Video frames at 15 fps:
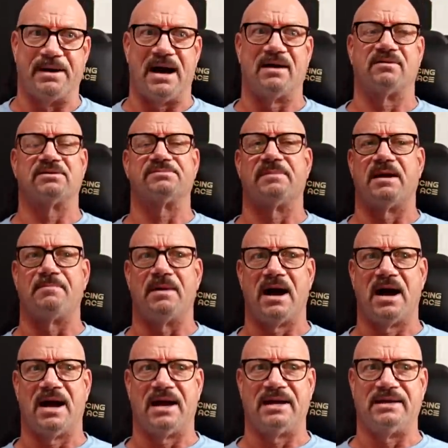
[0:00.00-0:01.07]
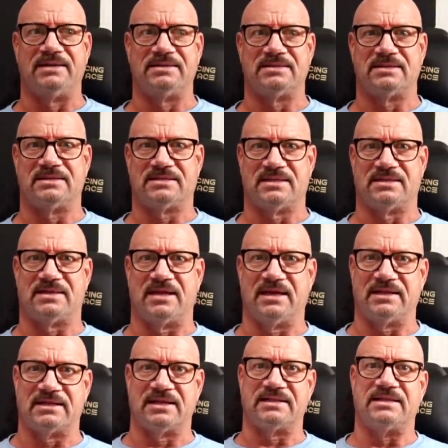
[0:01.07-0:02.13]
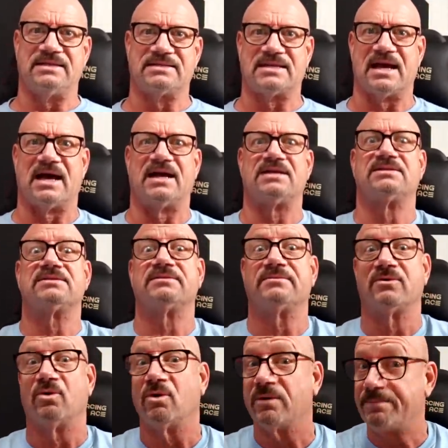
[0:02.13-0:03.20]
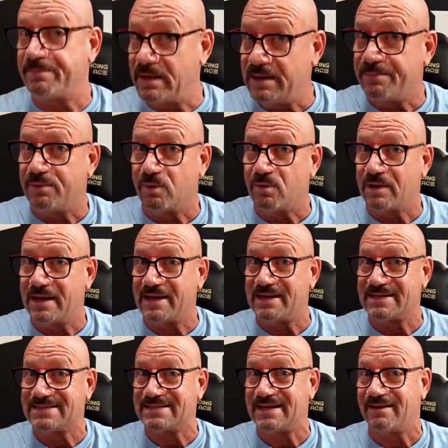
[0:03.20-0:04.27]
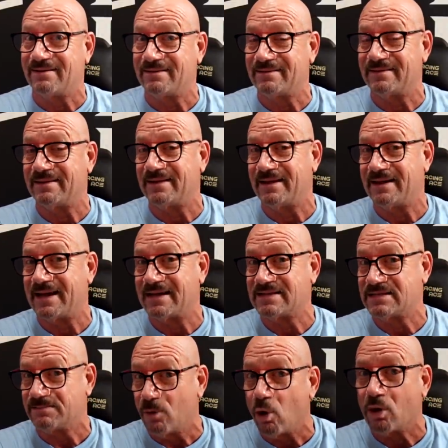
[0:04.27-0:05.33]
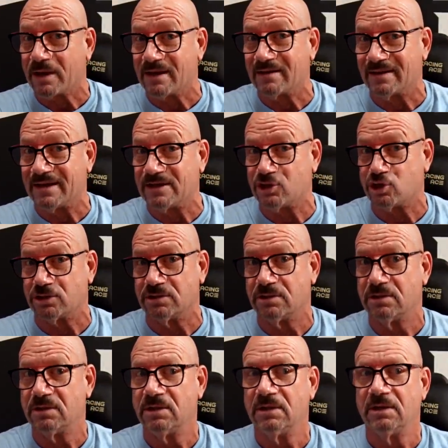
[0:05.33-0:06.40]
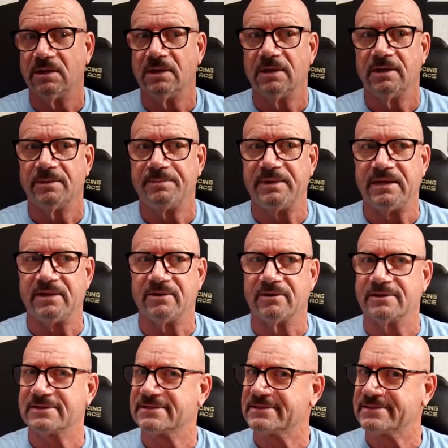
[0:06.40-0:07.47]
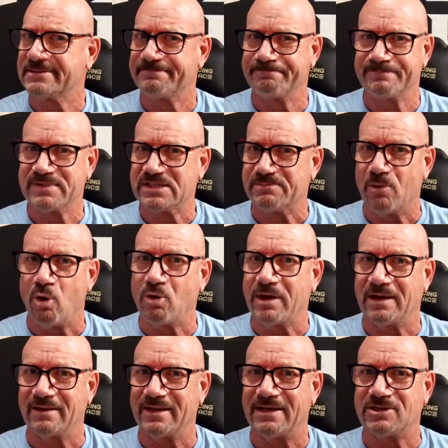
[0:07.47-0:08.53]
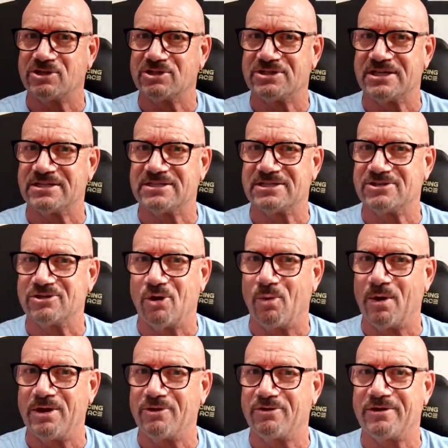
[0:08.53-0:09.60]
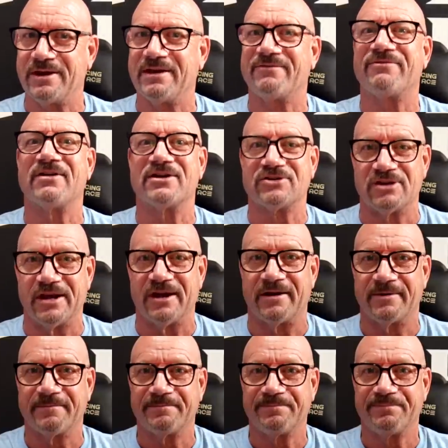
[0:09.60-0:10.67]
boggles my mind to think that these guys or people were in a cell and had smoke inhalation, because smoke inhalation says there's no way you can get fresh air.